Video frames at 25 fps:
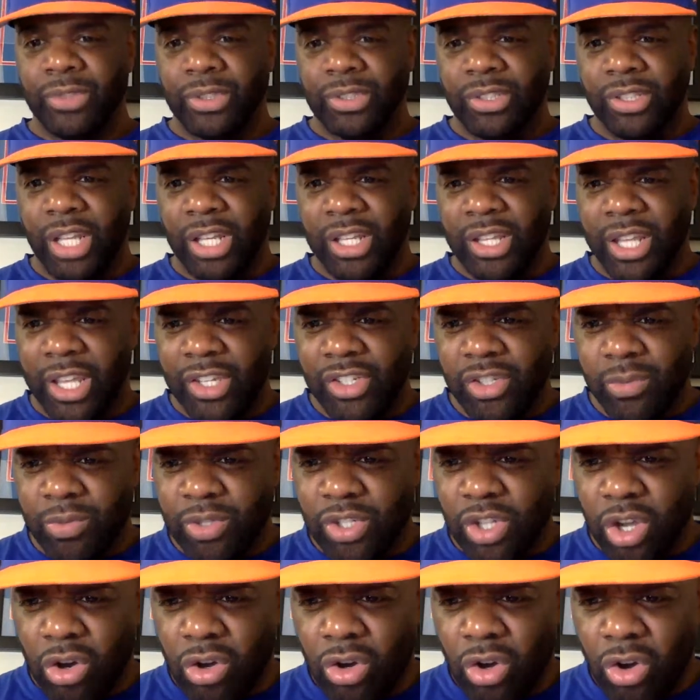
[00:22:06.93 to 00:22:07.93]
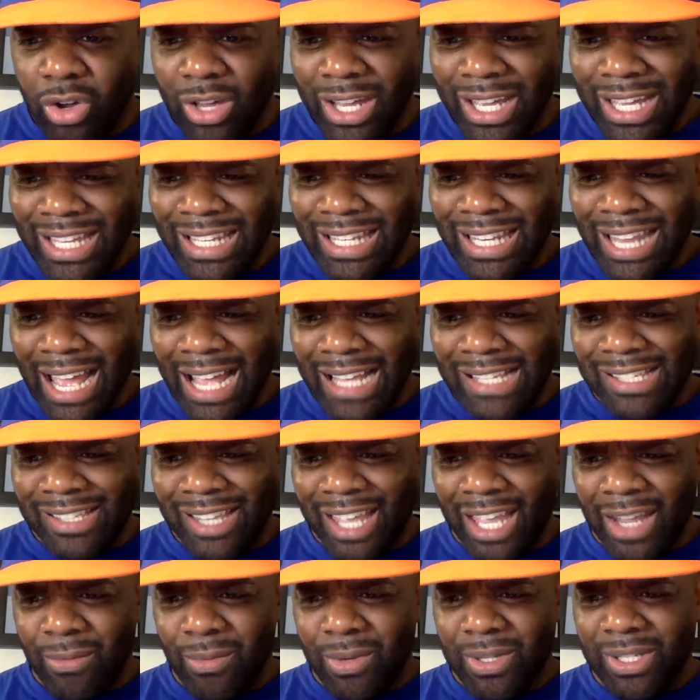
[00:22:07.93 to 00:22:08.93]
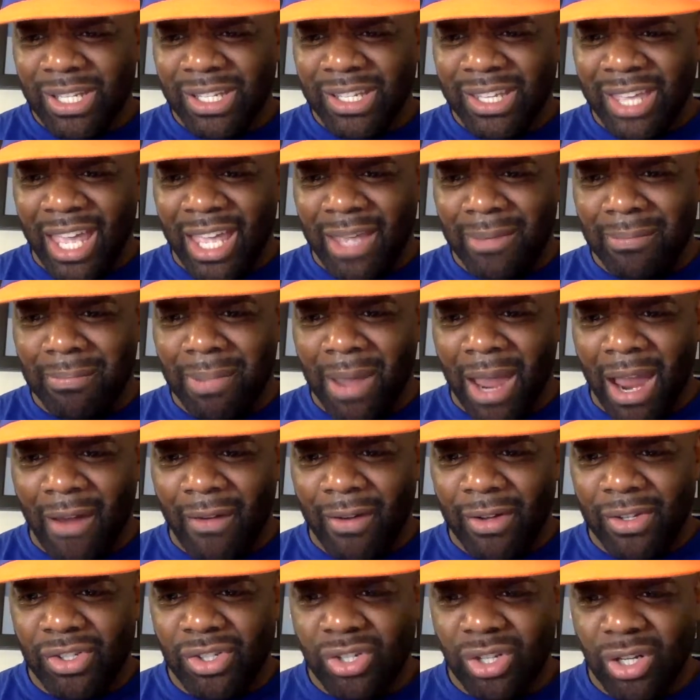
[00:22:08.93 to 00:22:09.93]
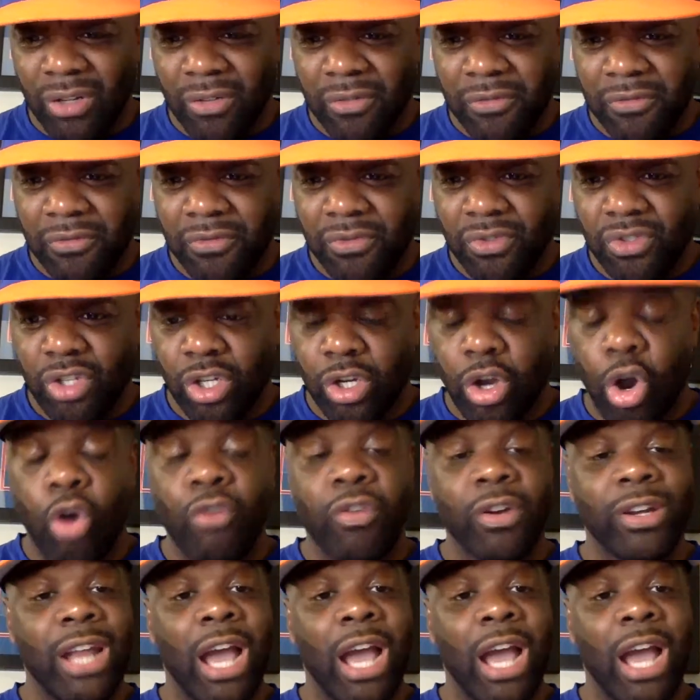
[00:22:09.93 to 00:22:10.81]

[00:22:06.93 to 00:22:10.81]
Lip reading: Nick Nation, what's going on? Last night was a game Barrett should have took over.